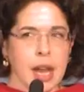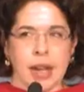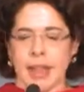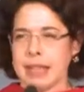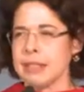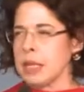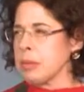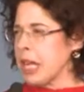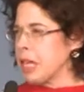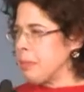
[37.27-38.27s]
Now that
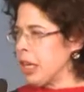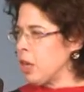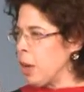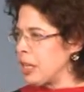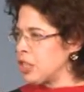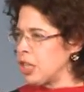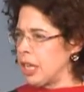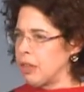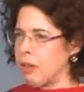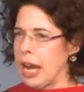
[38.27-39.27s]
seems like a big
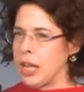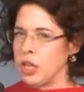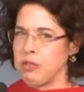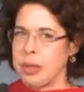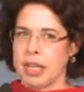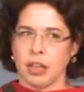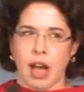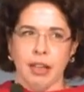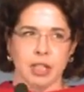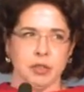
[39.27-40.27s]
question, right? You've been in
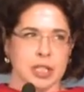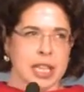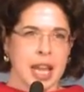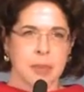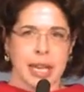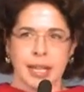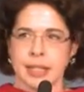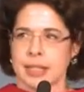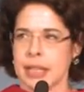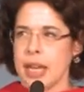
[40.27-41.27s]
college for 10
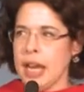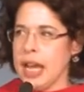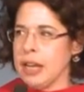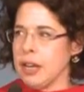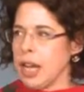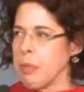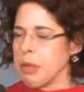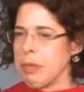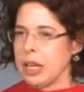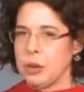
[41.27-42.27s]
minutes, and here come
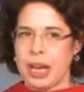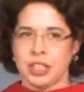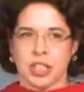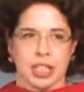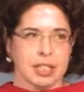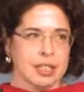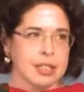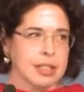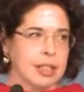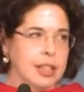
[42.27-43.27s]
the big
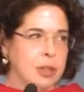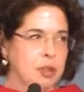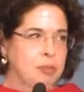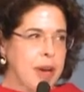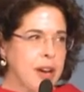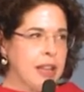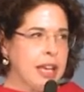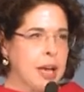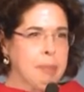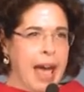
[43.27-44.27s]
questions. You have barely
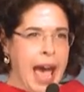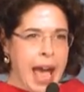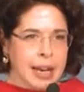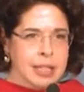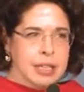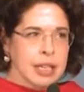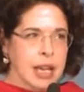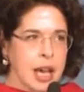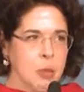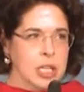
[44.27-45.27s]
unpacked,
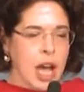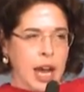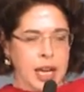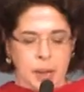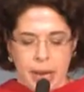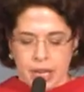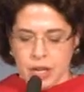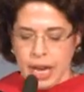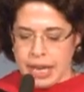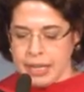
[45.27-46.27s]
and we're talking about
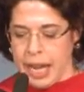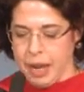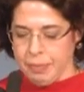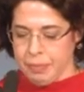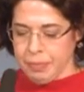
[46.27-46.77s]
your end game.